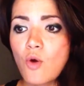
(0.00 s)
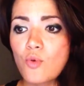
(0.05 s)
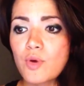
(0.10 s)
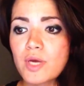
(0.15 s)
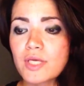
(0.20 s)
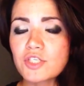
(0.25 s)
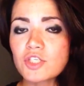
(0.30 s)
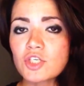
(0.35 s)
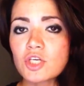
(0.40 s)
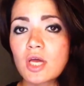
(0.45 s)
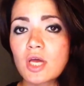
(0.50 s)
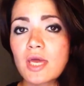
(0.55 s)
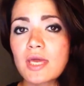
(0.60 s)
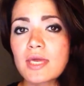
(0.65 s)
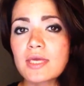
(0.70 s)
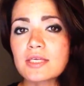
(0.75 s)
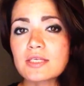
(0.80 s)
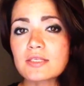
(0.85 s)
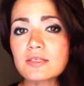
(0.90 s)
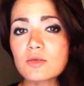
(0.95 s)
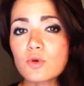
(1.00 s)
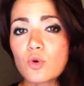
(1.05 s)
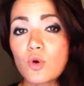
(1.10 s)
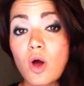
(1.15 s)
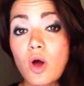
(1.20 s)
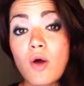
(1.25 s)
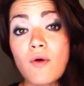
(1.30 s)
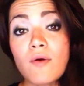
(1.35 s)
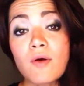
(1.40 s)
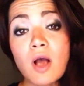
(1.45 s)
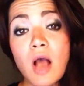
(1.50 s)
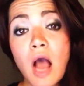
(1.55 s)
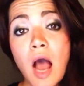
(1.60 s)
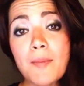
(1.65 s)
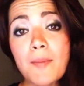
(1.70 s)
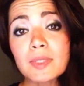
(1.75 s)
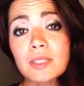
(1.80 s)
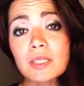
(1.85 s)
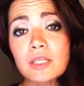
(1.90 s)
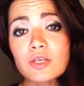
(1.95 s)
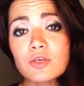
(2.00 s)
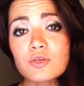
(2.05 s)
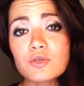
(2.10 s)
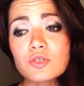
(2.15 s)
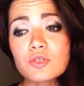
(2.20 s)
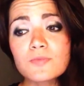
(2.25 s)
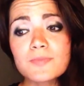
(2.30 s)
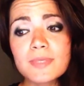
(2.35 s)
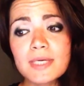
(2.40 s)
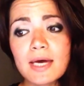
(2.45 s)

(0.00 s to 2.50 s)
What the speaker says: which is commonly used